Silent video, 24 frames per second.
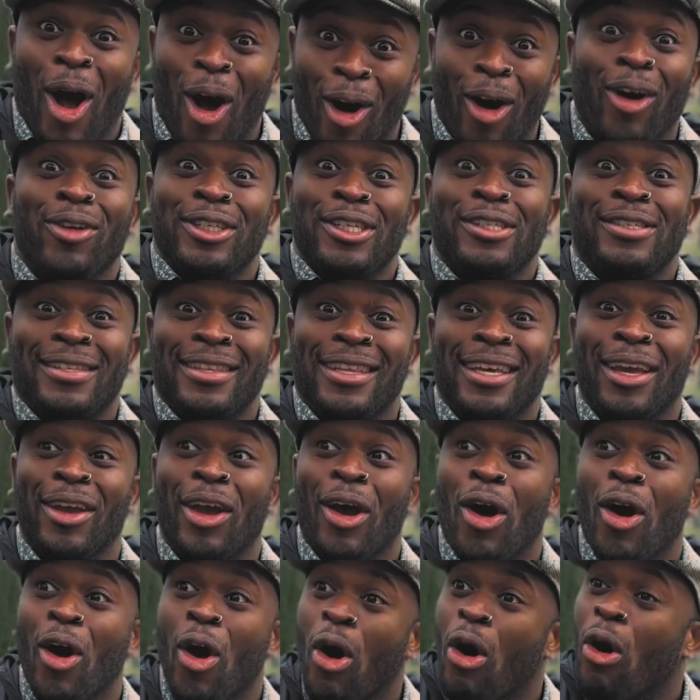honestly
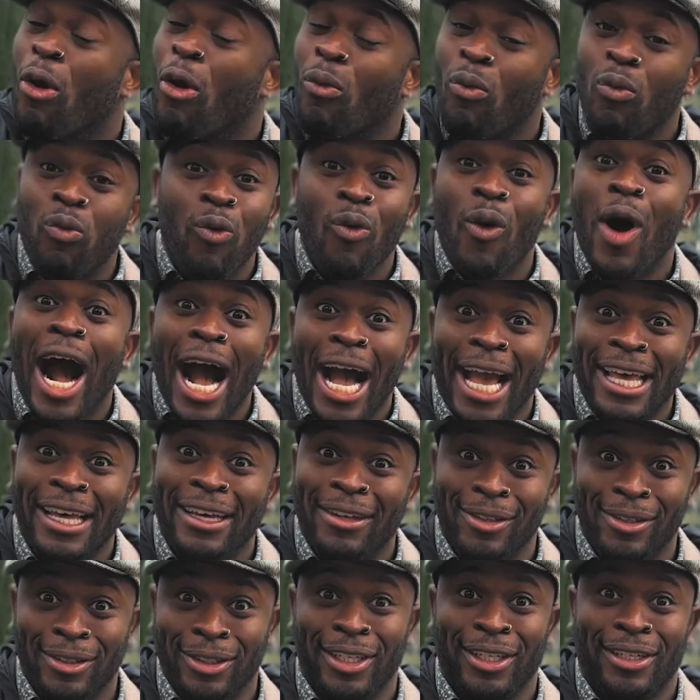
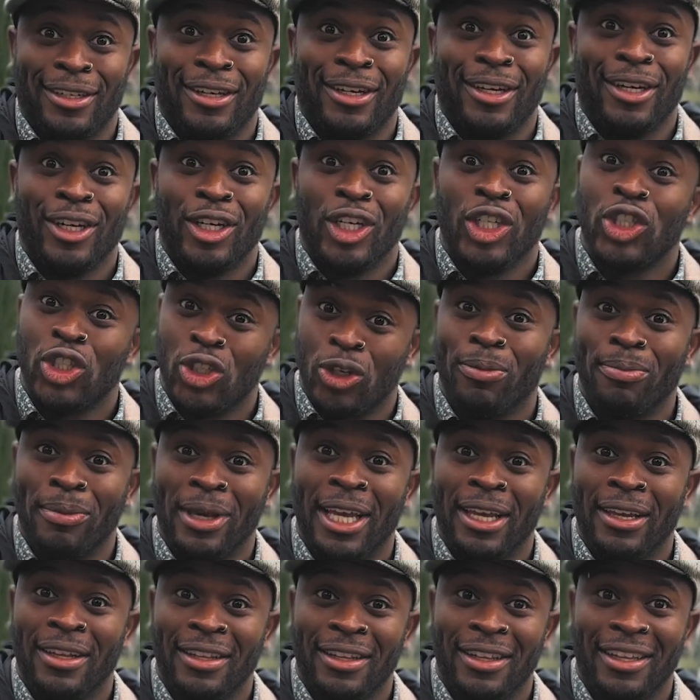wild to
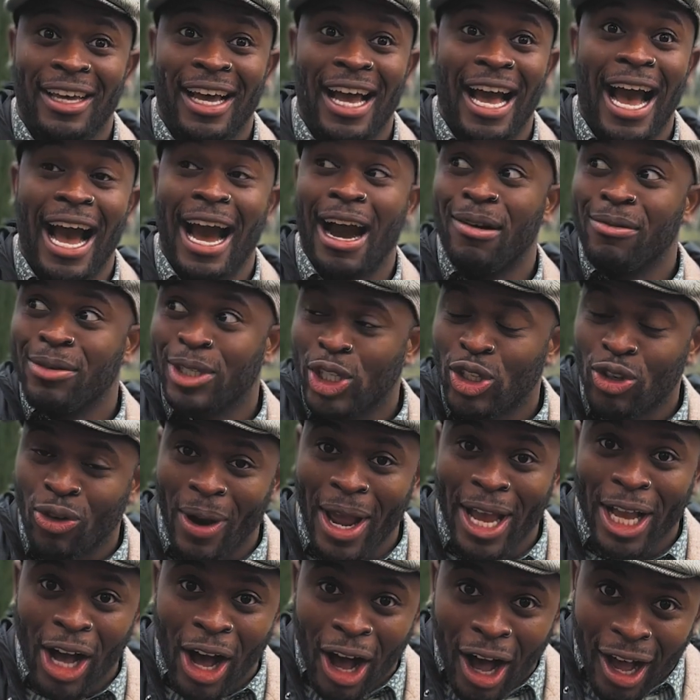me. I was
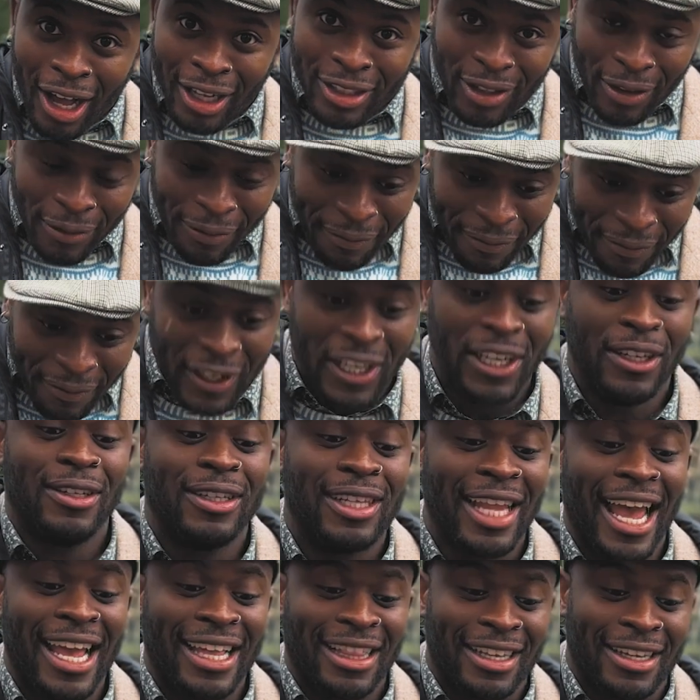trying hard to feel
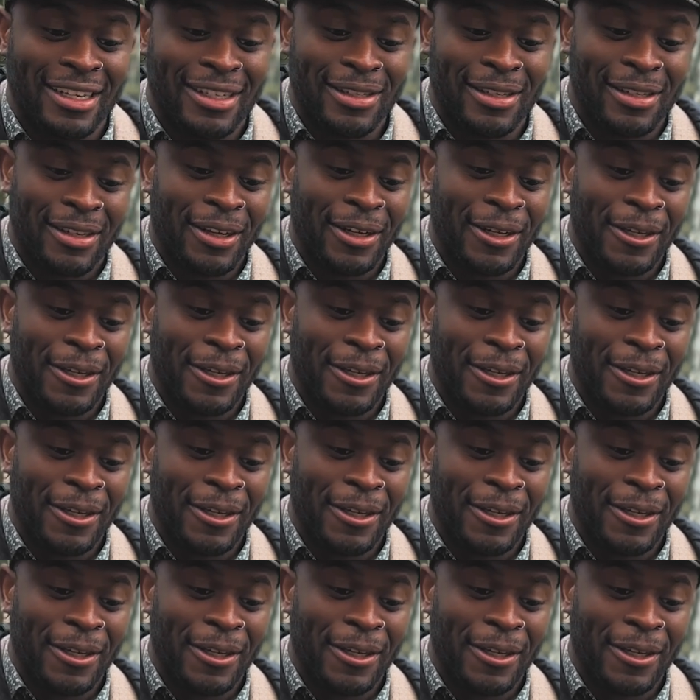like this,